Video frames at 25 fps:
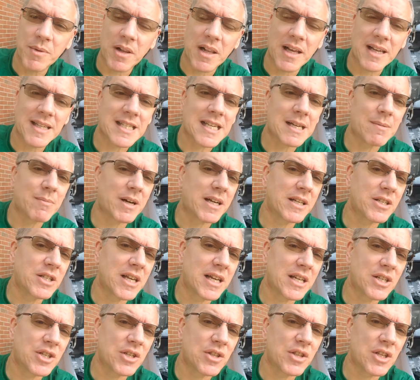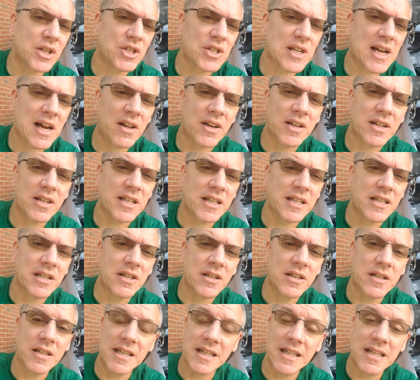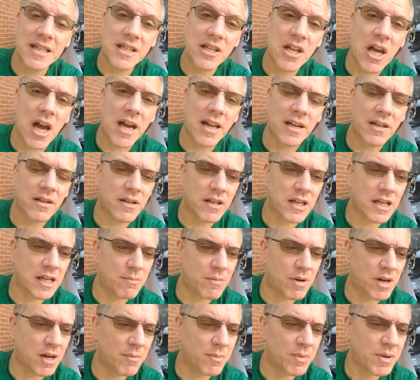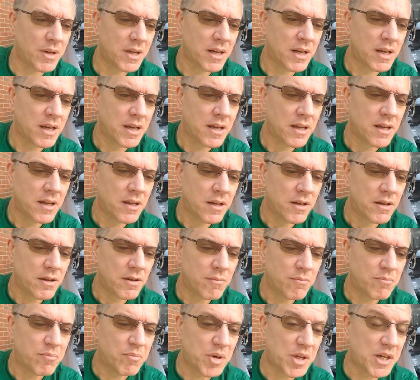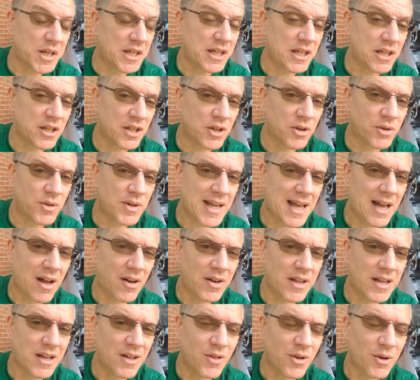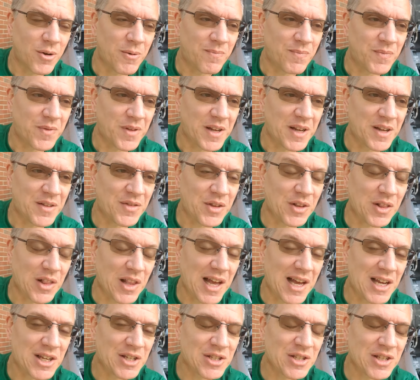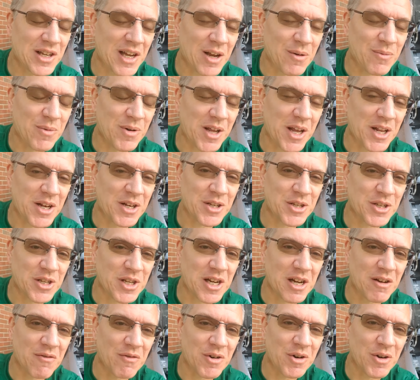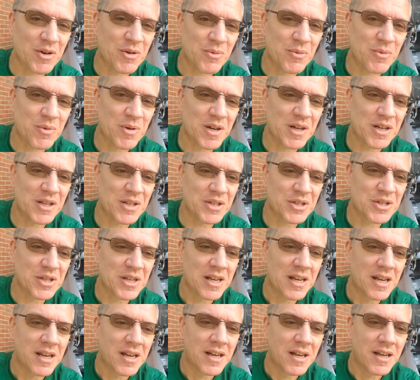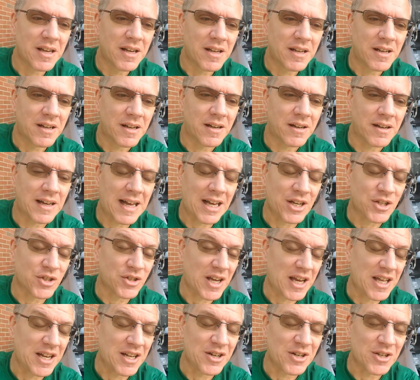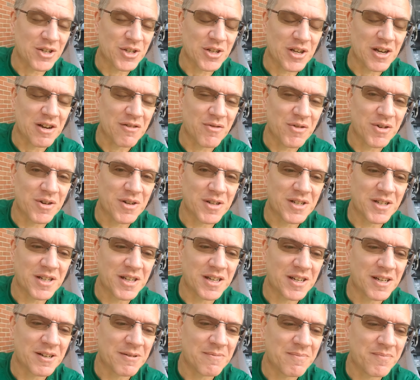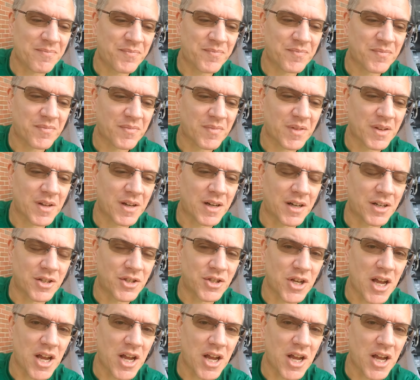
The last time I tested this out, it did not come up, but it didn't go down either. And then last night, what I discovered was, actually, I didn't discover it.